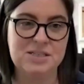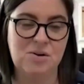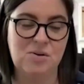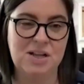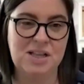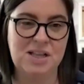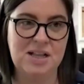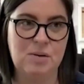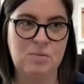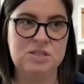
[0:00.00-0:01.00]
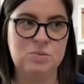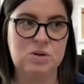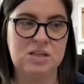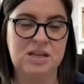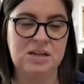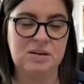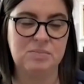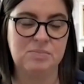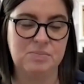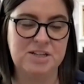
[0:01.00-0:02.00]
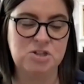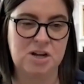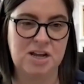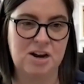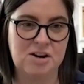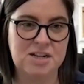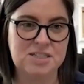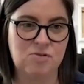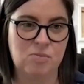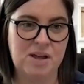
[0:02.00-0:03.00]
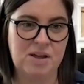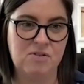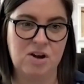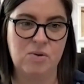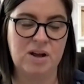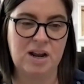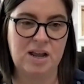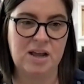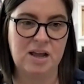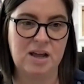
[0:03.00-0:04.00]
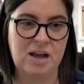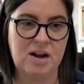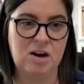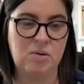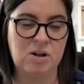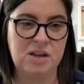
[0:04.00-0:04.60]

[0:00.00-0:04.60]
So I think that was one of the major key learnings for me very quickly earlier on,